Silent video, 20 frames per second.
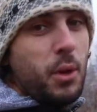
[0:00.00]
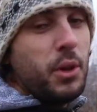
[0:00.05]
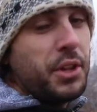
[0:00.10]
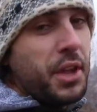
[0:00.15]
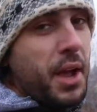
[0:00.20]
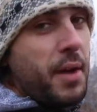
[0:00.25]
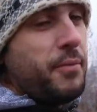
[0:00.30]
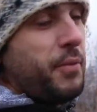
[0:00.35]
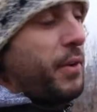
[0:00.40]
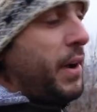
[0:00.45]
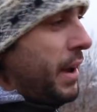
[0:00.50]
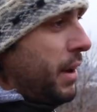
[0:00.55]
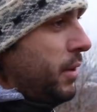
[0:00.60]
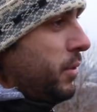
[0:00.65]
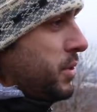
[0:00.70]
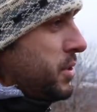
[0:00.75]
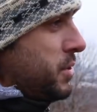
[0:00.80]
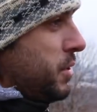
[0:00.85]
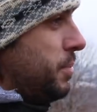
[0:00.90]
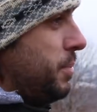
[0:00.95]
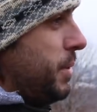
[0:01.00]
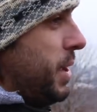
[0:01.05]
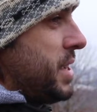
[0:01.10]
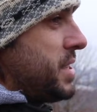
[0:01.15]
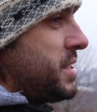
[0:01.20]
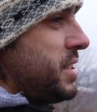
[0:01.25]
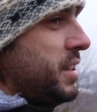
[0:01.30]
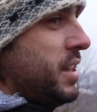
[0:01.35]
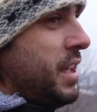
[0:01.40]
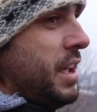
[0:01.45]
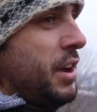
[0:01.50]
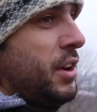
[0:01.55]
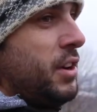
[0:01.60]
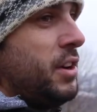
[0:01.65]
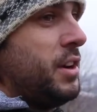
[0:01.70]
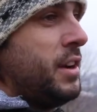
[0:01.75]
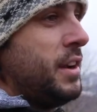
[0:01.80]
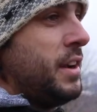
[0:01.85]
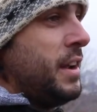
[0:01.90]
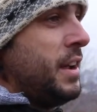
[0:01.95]
Cup final took place in there.
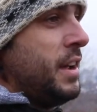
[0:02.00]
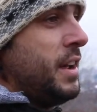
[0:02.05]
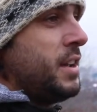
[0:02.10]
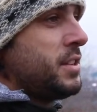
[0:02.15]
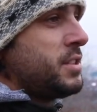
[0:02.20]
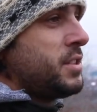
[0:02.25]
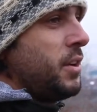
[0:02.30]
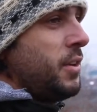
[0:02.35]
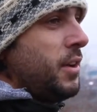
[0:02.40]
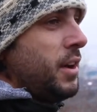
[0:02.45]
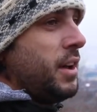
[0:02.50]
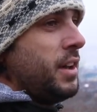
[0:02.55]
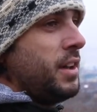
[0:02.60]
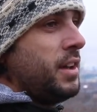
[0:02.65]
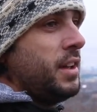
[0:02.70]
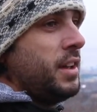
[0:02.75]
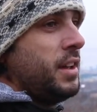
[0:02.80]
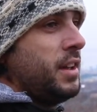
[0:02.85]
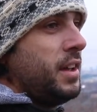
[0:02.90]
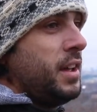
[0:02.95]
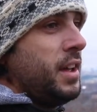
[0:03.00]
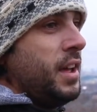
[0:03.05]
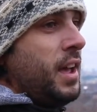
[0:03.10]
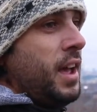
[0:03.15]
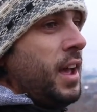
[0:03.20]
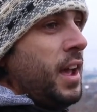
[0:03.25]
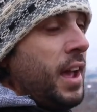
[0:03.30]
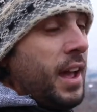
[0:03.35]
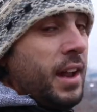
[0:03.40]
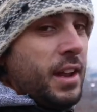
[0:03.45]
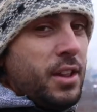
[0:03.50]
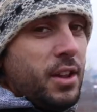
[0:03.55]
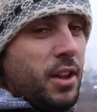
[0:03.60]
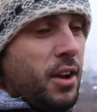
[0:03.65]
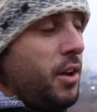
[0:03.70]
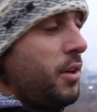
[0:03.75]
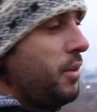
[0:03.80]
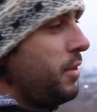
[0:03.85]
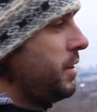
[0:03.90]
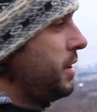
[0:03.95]
So, and you
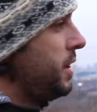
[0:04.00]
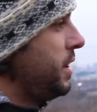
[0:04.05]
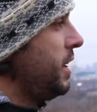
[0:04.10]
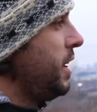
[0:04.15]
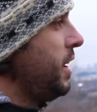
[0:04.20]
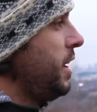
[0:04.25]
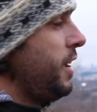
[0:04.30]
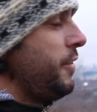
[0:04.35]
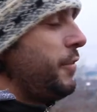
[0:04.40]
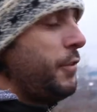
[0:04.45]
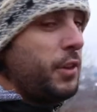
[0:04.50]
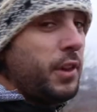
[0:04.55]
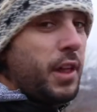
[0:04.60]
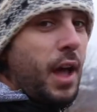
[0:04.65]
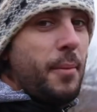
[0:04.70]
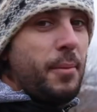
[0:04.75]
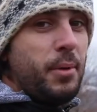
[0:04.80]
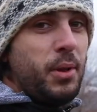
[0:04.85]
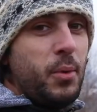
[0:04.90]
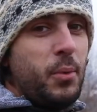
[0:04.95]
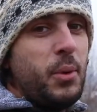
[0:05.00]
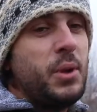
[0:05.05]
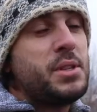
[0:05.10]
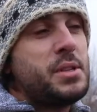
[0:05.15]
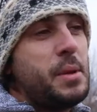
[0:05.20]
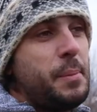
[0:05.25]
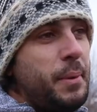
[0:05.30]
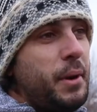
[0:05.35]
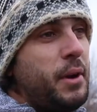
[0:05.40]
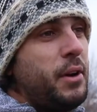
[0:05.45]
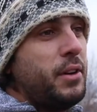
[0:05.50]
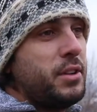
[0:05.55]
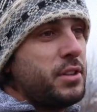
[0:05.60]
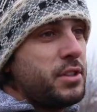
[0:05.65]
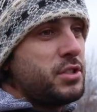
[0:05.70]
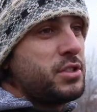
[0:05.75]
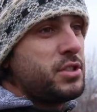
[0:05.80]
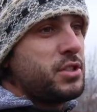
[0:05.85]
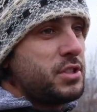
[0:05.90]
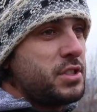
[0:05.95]
know, if you'll come in the winter period,
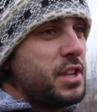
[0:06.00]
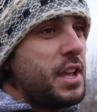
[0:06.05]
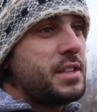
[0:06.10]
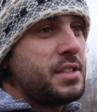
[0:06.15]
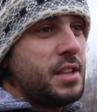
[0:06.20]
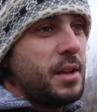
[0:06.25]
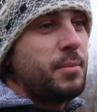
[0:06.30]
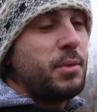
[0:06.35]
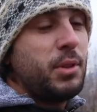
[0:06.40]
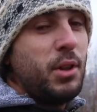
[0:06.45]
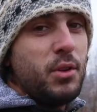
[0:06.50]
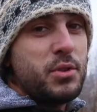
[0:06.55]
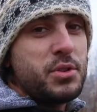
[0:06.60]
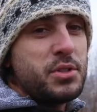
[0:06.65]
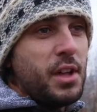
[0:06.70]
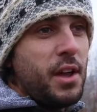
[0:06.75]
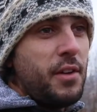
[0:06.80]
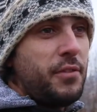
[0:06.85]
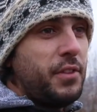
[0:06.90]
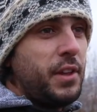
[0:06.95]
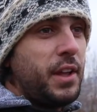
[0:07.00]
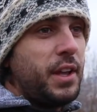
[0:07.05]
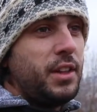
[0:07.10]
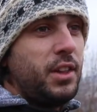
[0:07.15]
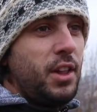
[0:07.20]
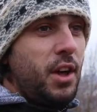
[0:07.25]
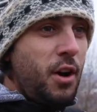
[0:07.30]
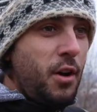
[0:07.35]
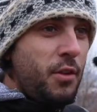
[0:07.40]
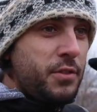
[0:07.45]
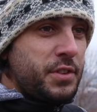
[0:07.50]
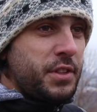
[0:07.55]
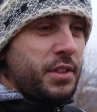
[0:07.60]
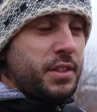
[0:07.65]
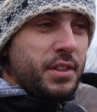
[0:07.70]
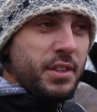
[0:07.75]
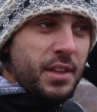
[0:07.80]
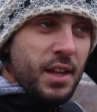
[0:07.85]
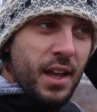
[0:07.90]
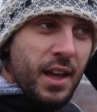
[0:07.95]
take some clothes stuff like gloves
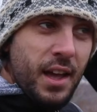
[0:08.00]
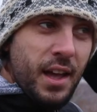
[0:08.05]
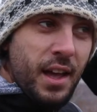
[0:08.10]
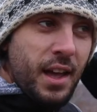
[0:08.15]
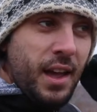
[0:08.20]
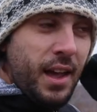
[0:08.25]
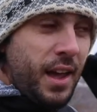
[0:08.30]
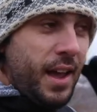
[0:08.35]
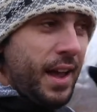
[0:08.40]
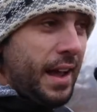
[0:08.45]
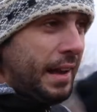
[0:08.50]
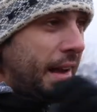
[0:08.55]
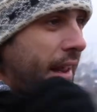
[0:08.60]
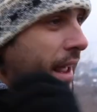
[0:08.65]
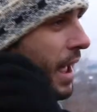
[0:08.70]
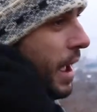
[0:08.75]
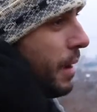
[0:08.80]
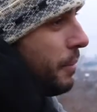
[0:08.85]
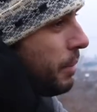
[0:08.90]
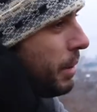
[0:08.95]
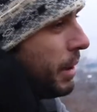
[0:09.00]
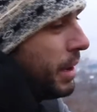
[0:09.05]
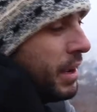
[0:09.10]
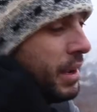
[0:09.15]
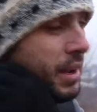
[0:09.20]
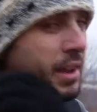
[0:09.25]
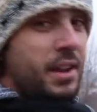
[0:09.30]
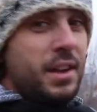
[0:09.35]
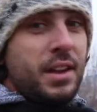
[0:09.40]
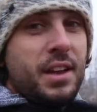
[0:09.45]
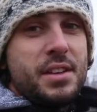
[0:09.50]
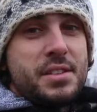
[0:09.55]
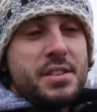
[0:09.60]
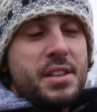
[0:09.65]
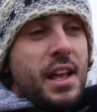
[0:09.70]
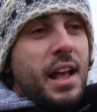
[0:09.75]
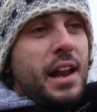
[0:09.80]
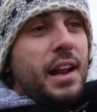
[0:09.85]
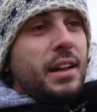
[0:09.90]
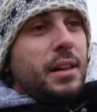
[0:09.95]
and hat cap, because
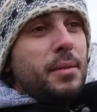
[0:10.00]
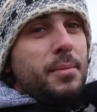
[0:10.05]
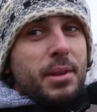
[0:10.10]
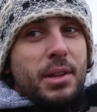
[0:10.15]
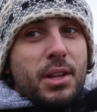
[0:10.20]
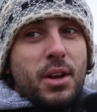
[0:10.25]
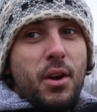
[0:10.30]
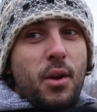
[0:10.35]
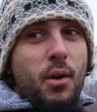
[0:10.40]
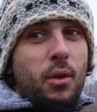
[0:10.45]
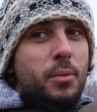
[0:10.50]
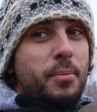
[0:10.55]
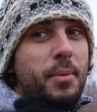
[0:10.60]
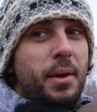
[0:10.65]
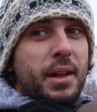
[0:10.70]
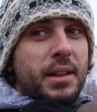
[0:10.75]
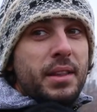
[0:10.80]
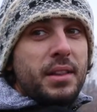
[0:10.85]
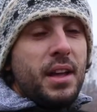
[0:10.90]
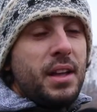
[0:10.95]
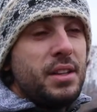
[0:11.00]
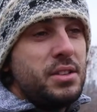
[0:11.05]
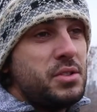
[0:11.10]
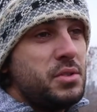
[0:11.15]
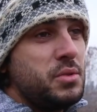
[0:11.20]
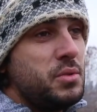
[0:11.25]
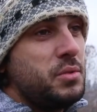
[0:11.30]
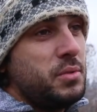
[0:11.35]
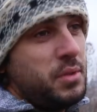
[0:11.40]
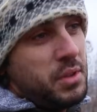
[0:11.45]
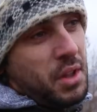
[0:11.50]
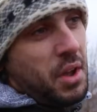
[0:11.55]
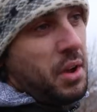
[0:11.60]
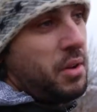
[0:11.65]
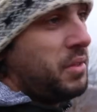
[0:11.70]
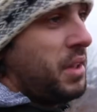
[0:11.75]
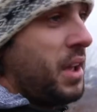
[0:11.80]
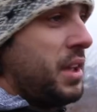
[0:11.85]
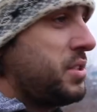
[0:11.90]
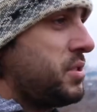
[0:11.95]
a little bit cold, but not too, you
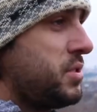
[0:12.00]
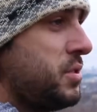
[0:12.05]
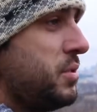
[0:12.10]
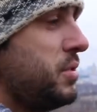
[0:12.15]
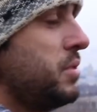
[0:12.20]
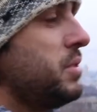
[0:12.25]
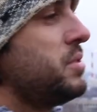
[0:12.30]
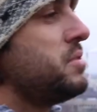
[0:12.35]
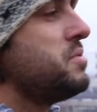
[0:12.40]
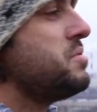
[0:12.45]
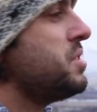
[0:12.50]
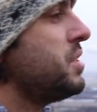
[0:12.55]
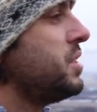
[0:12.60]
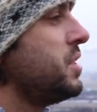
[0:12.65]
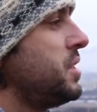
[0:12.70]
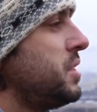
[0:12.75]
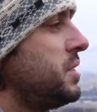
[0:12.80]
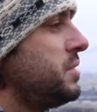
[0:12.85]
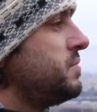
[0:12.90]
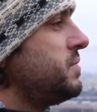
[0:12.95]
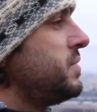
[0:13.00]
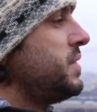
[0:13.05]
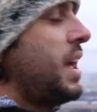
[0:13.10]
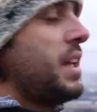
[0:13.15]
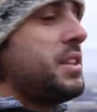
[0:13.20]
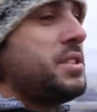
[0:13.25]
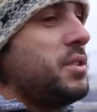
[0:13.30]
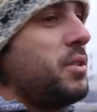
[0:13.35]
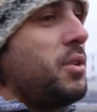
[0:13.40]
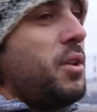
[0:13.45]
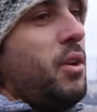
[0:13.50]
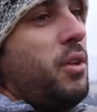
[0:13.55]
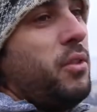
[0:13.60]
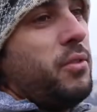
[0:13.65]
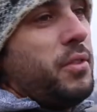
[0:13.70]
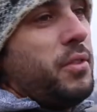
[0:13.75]
know, not too cold